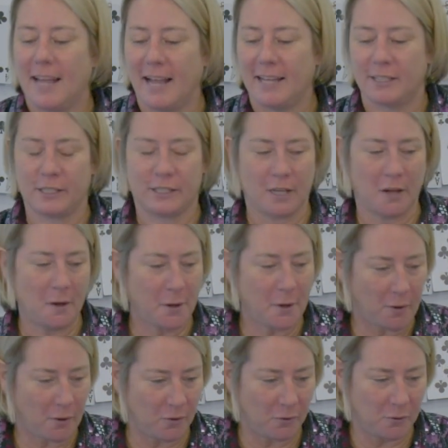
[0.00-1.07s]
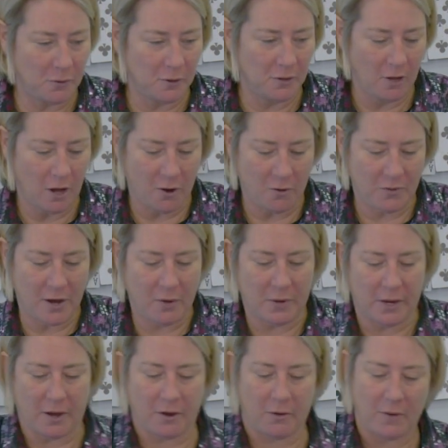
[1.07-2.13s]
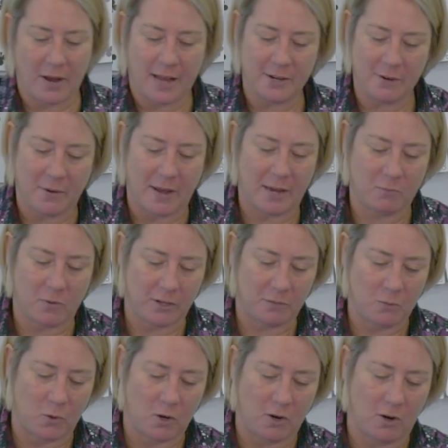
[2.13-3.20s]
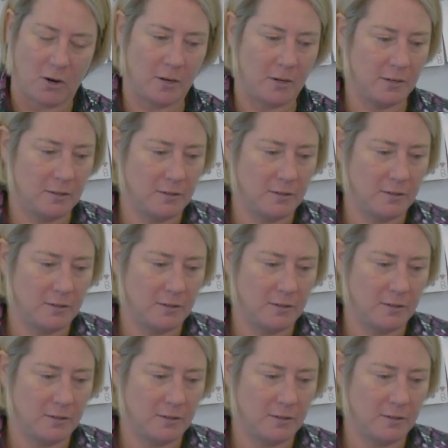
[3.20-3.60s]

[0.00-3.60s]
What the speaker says: So, oh, there we go. I knew I had one more card.